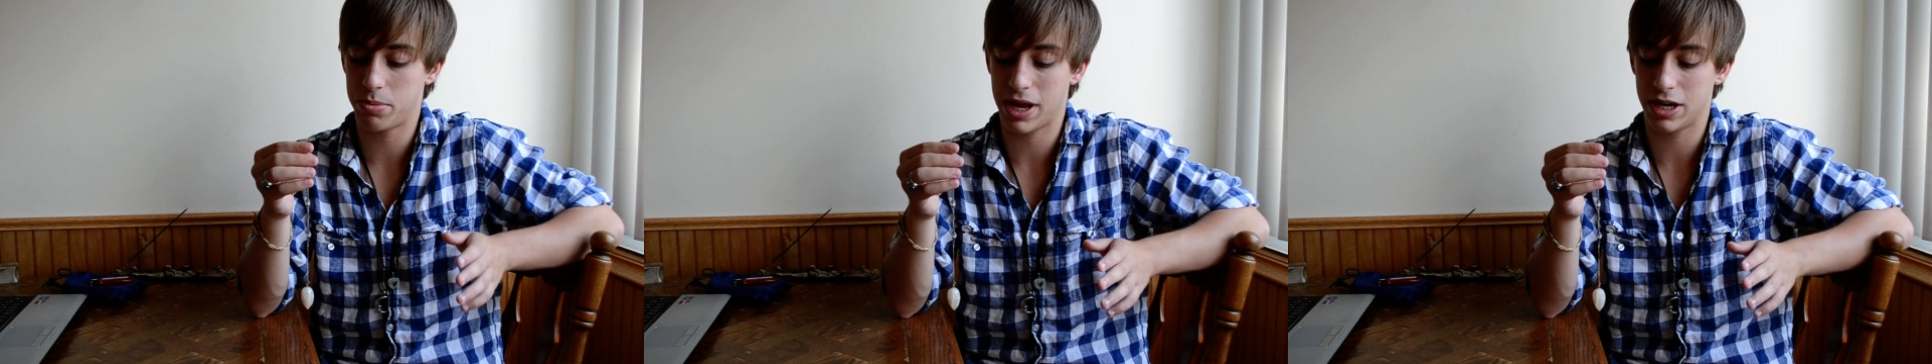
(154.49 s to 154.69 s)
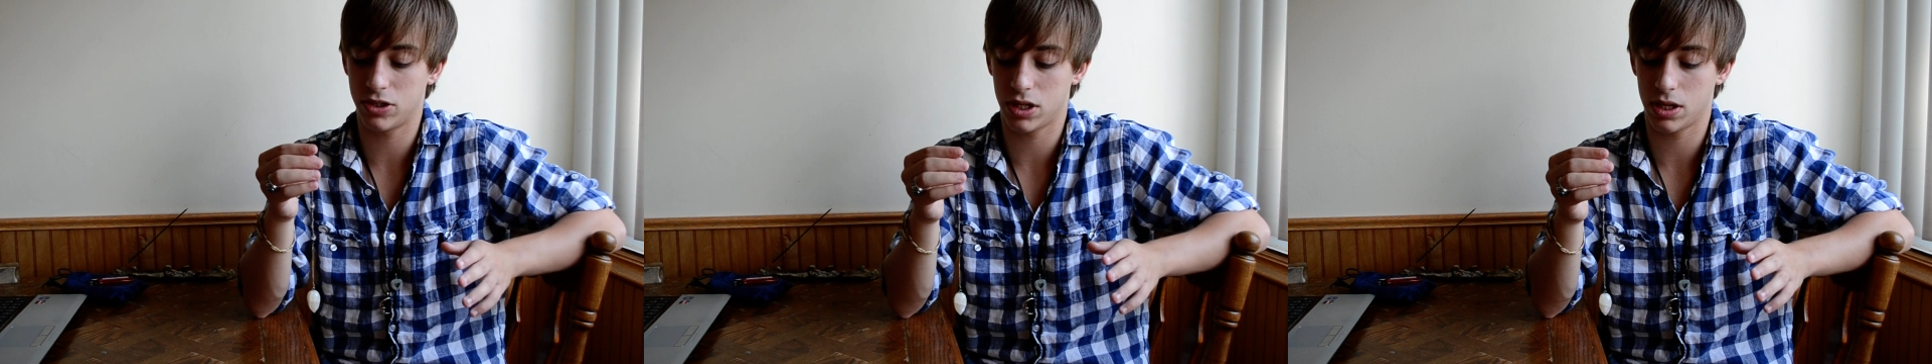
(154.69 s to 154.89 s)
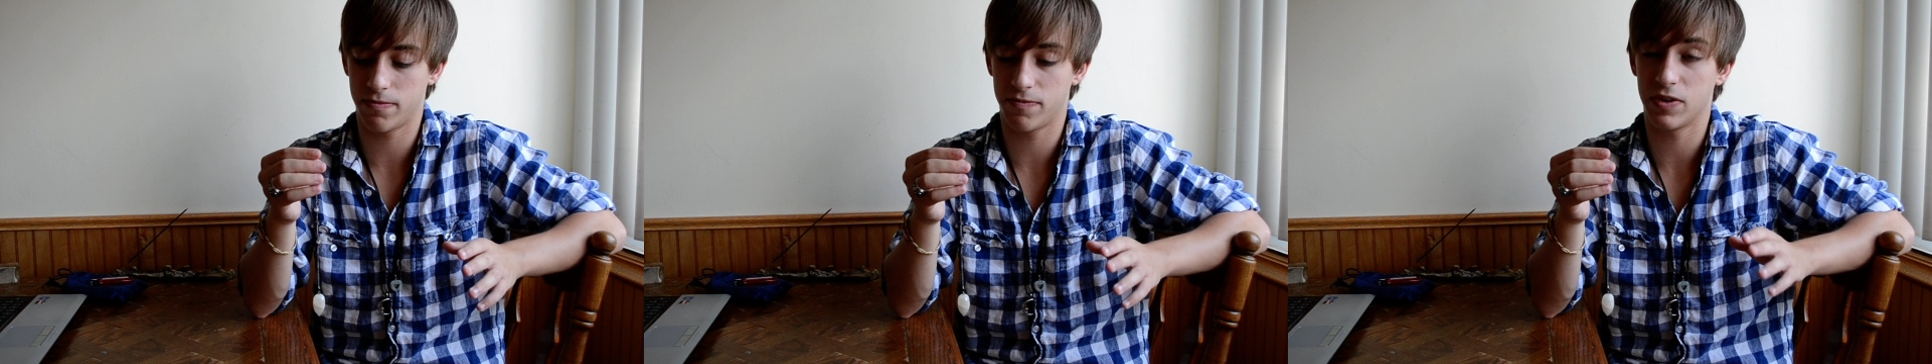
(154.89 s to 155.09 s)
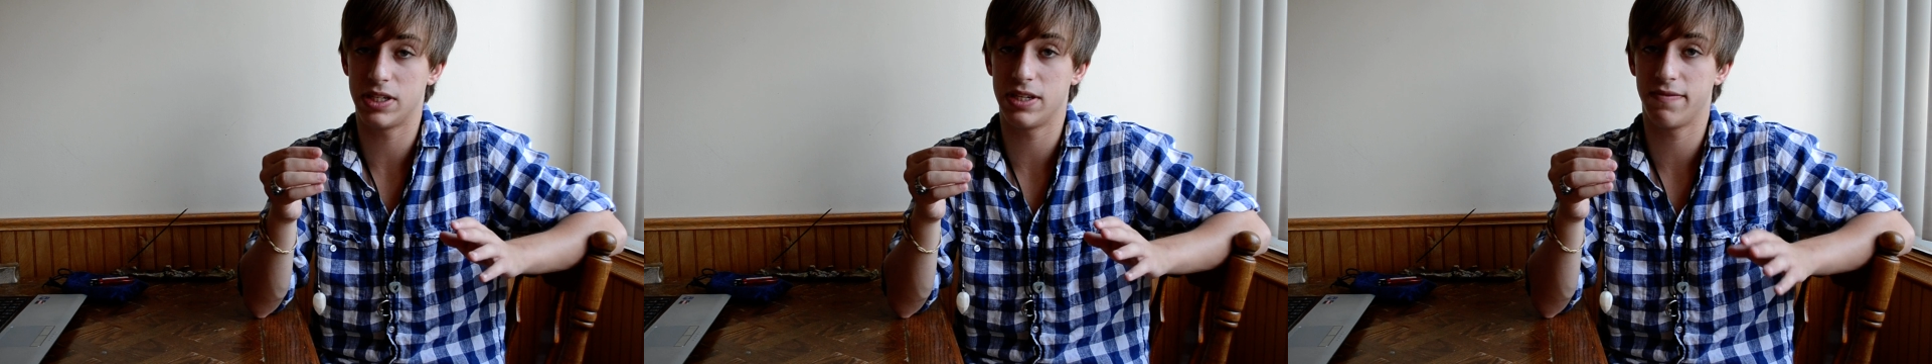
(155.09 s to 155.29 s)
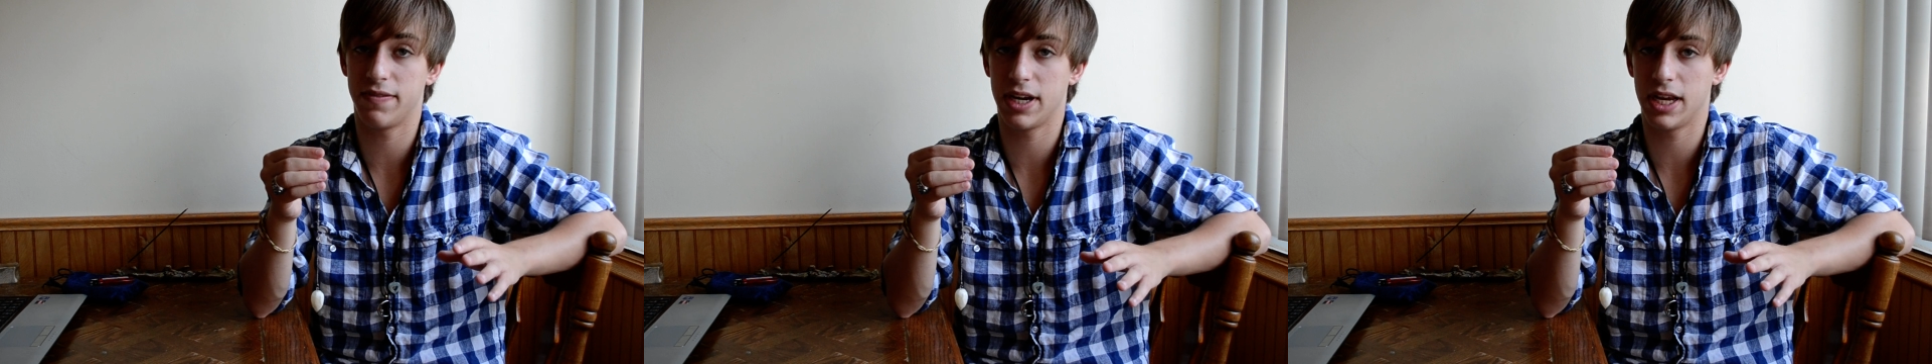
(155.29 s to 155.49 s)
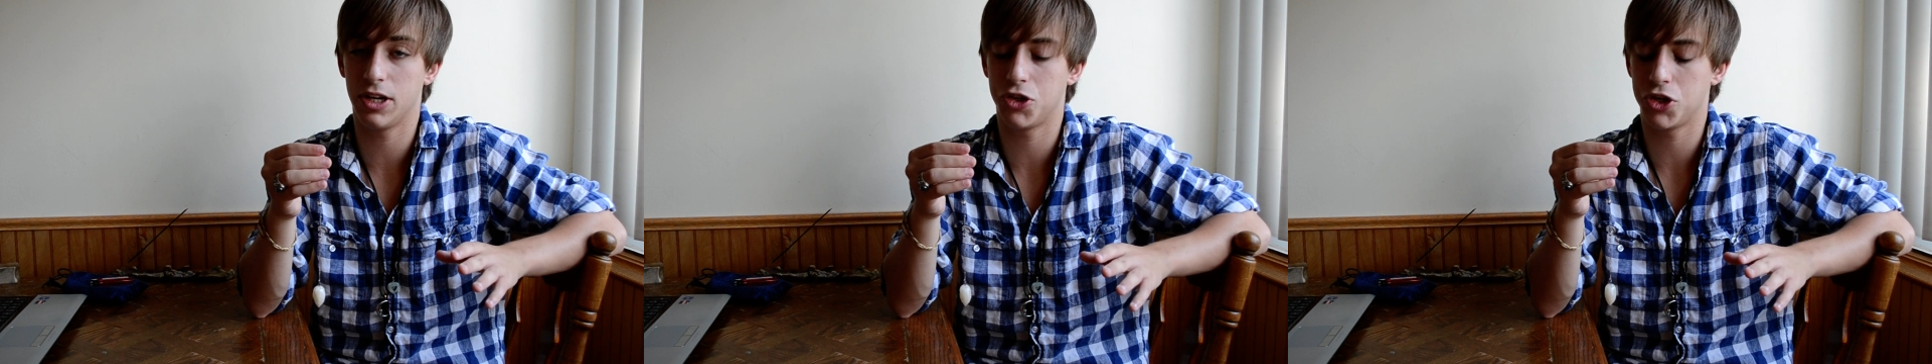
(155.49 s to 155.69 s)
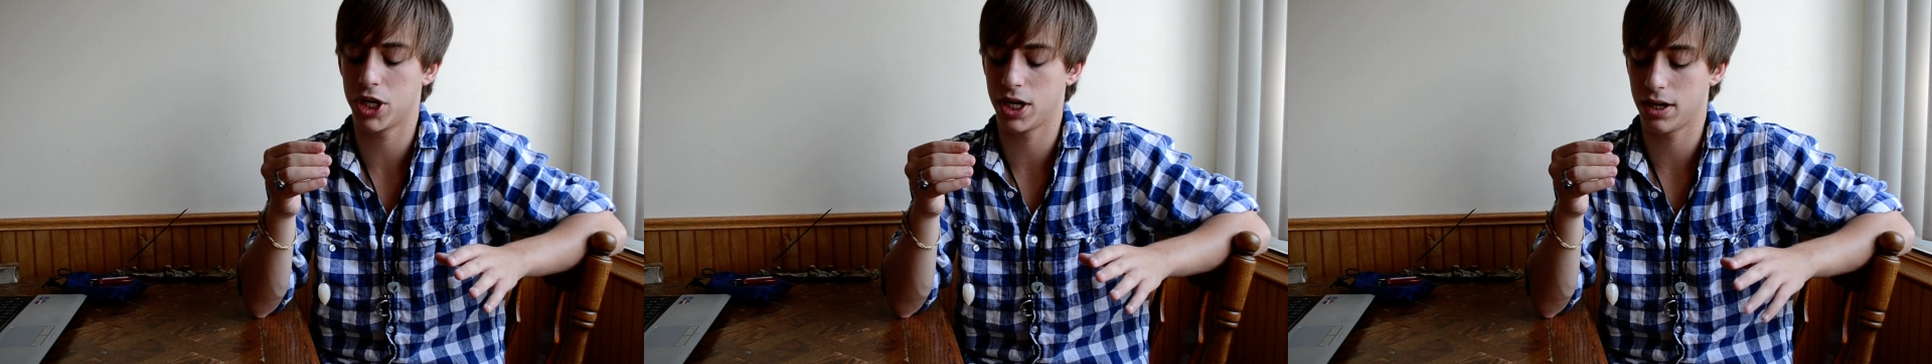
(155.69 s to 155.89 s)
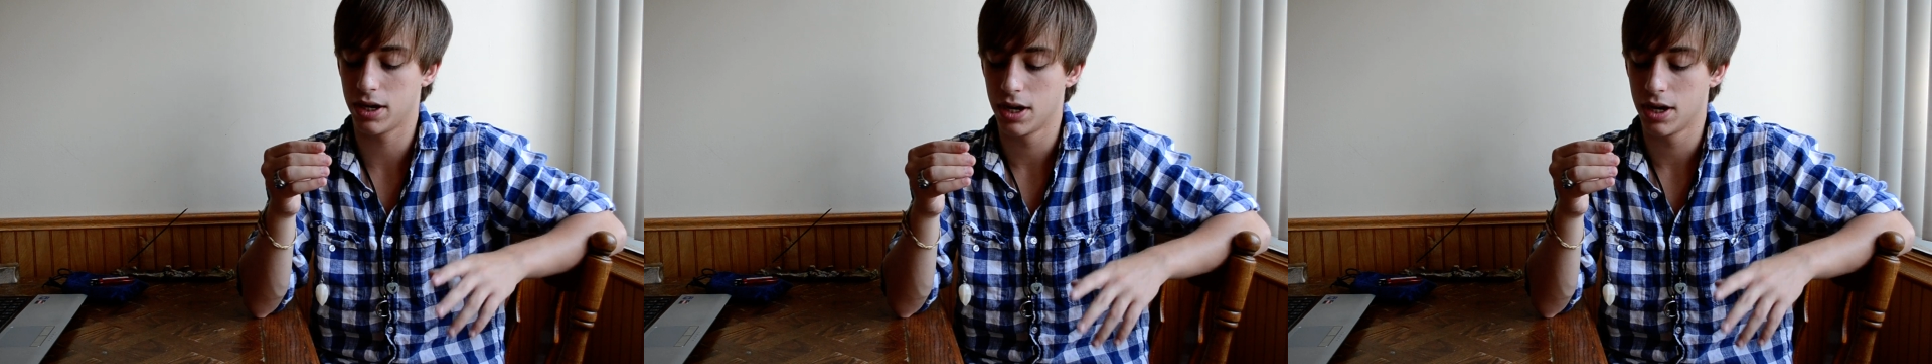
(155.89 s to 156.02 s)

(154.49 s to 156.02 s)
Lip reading: pendulum for divination